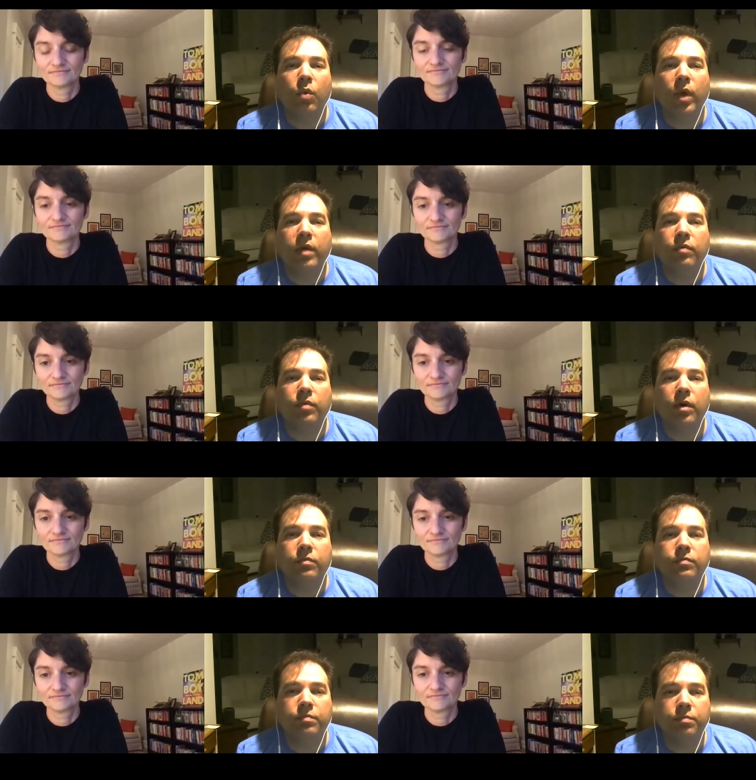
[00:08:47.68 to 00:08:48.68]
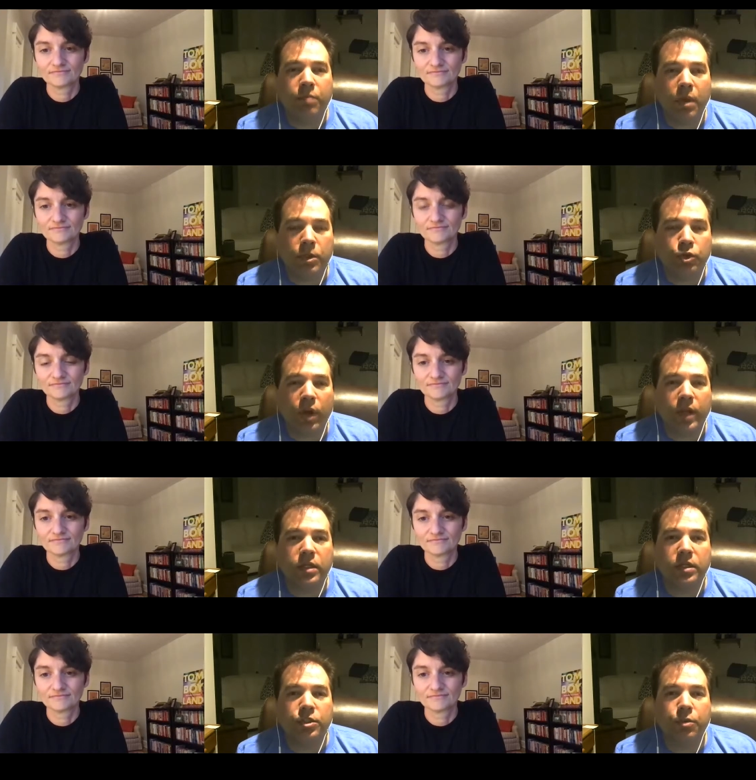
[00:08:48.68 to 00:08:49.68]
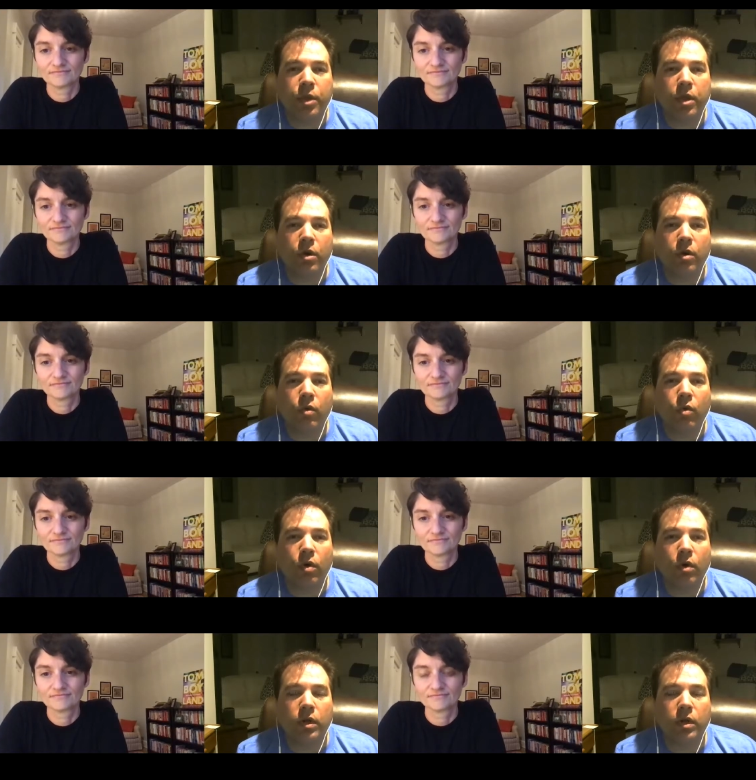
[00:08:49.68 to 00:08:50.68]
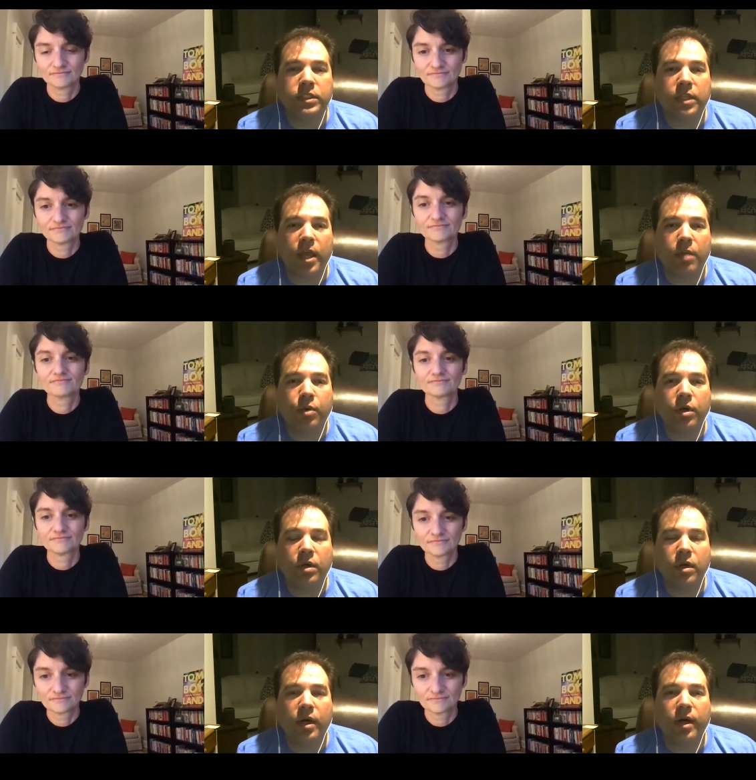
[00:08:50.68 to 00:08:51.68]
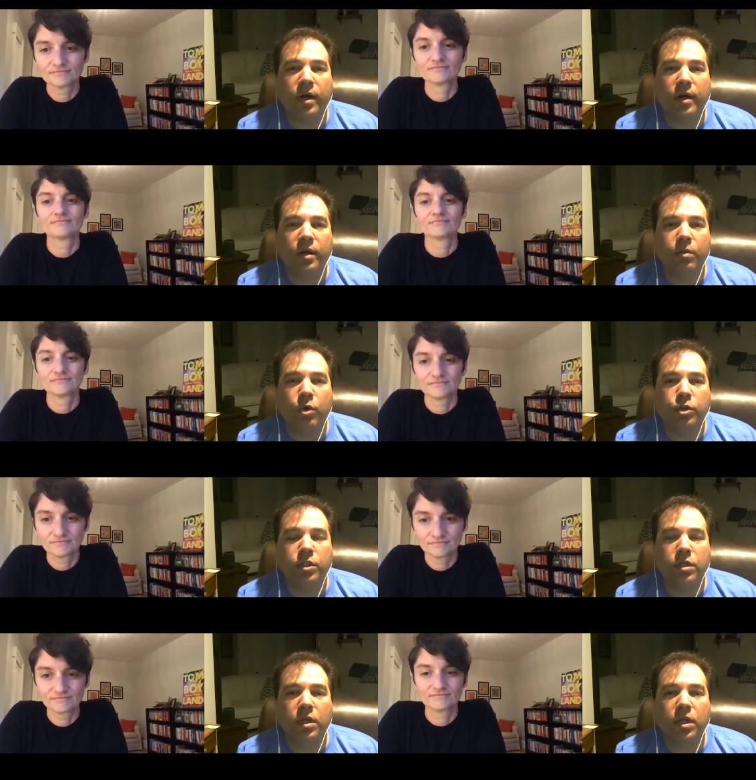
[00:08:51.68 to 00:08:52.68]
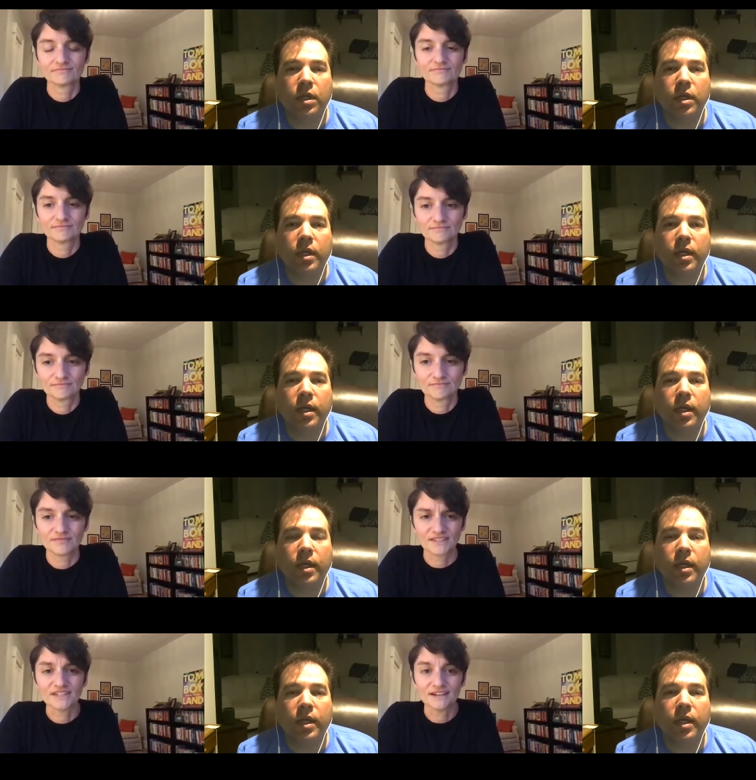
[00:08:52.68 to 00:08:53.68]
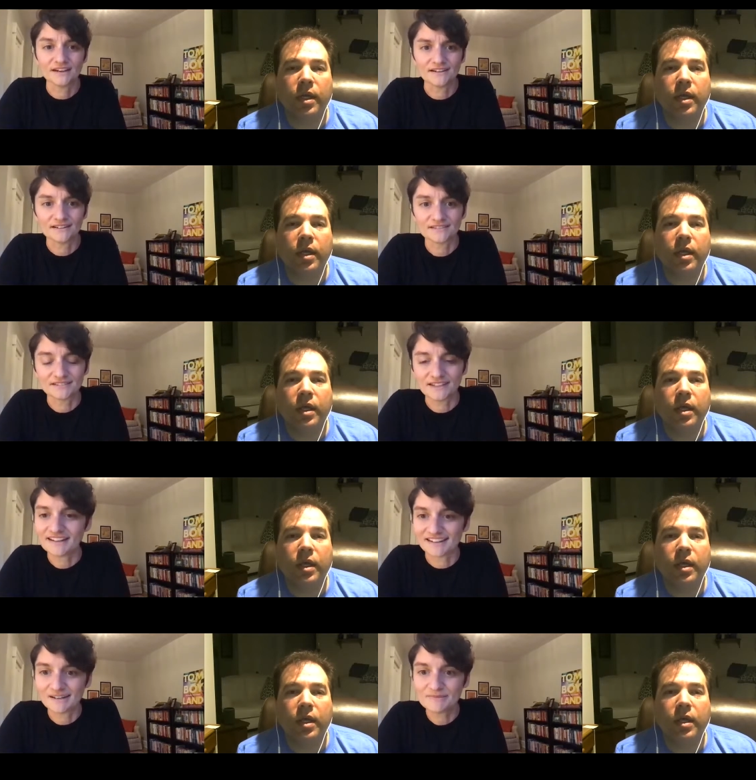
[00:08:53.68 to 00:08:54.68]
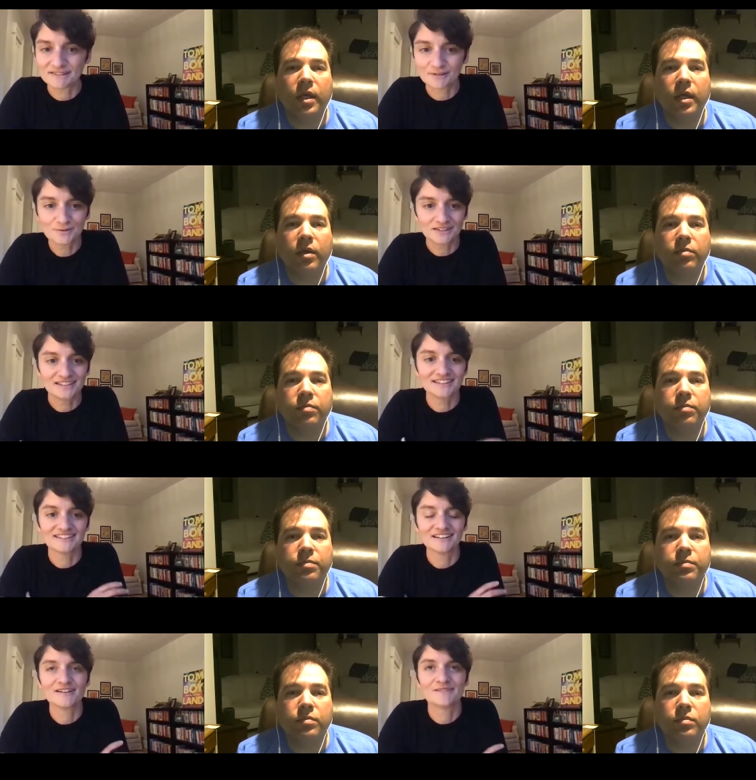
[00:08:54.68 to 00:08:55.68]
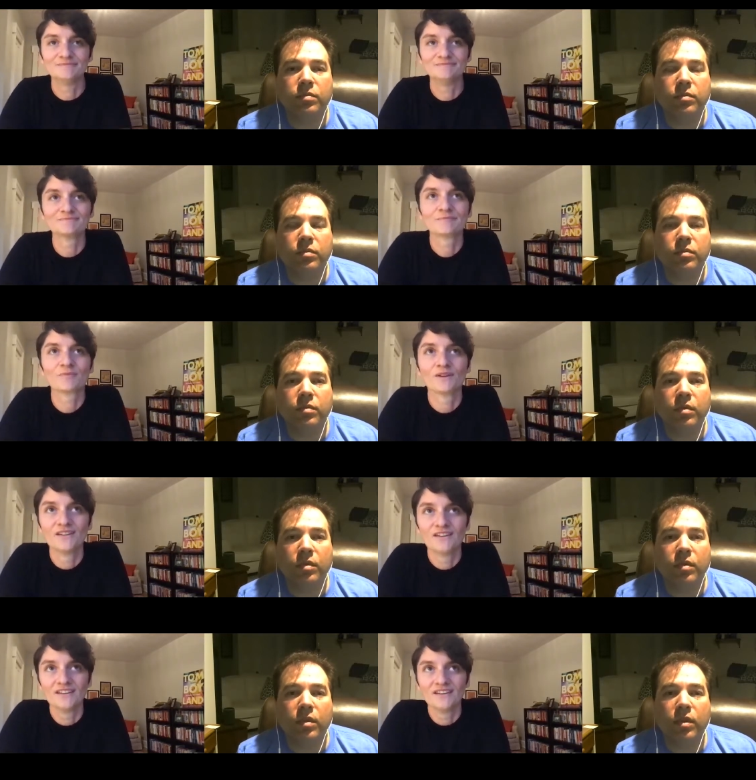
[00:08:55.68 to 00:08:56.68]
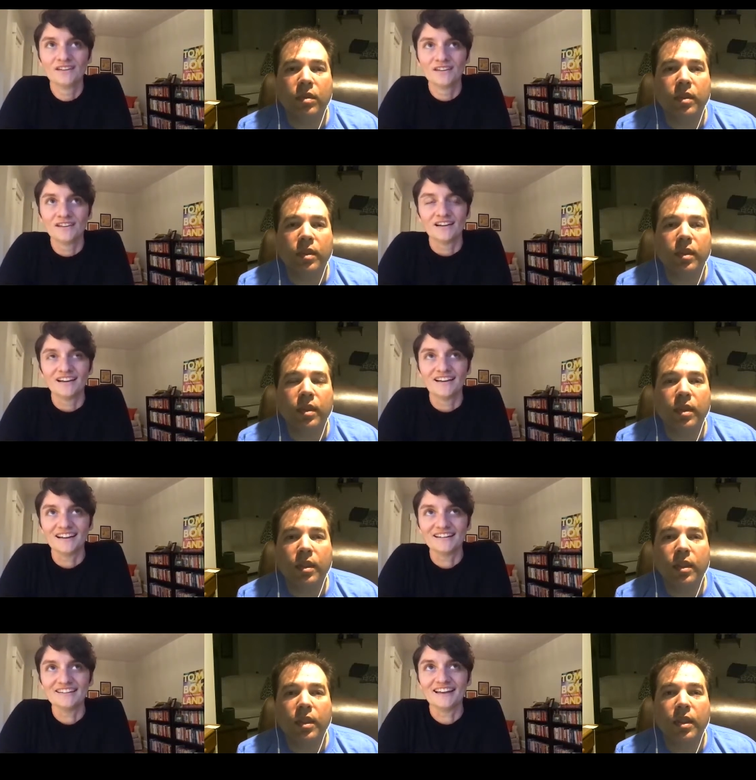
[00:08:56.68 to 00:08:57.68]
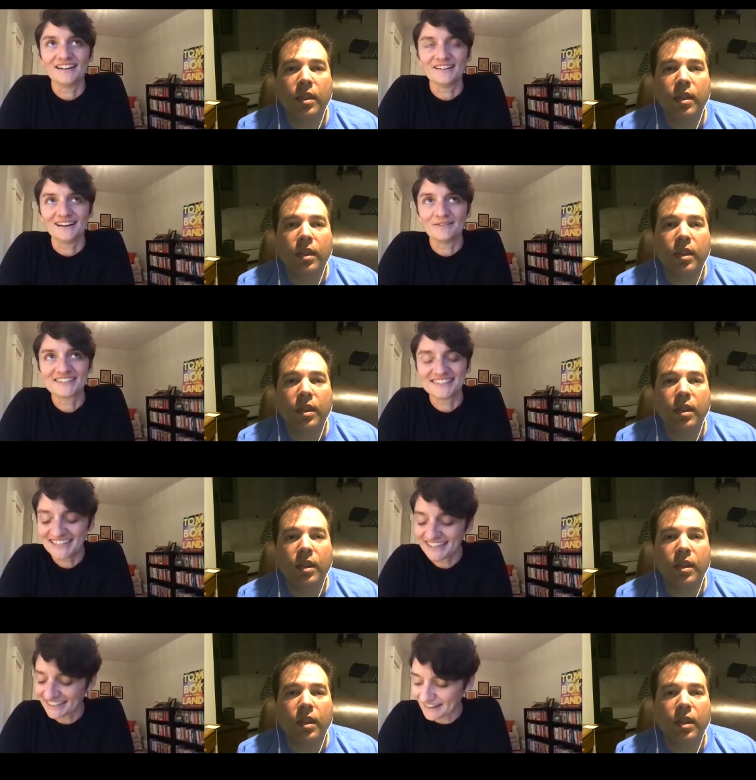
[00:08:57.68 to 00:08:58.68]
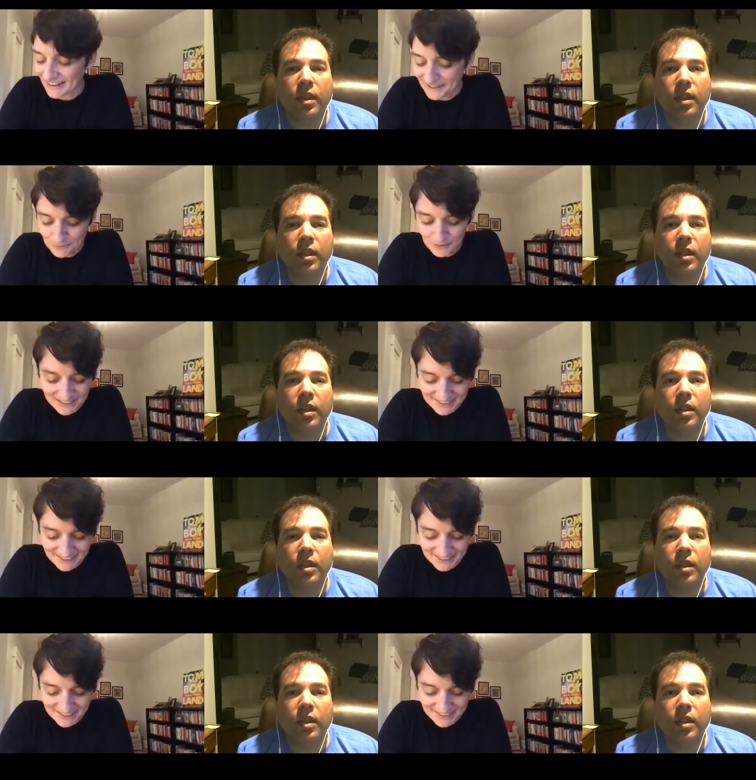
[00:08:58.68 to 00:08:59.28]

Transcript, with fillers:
Speaker 1: way of of maybe trying to disappear or escape uh, emotion.
Speaker 2: Yeah, yeah, absolutely. Um, it, I, I was thinking I had a really